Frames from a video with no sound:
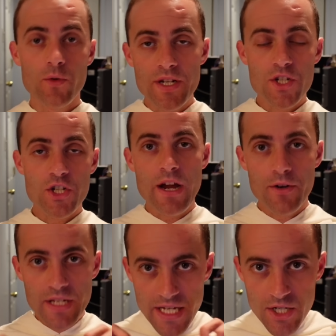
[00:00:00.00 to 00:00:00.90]
grace,
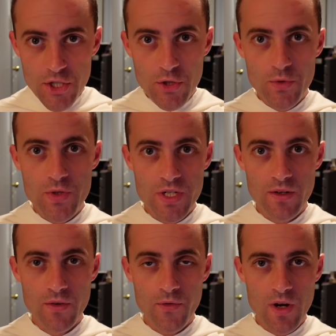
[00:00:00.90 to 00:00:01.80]
charity issues
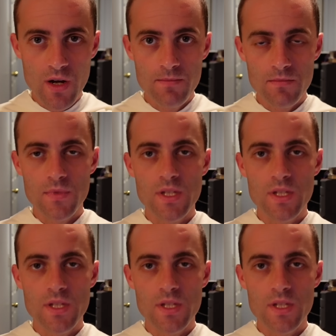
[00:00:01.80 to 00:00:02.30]
from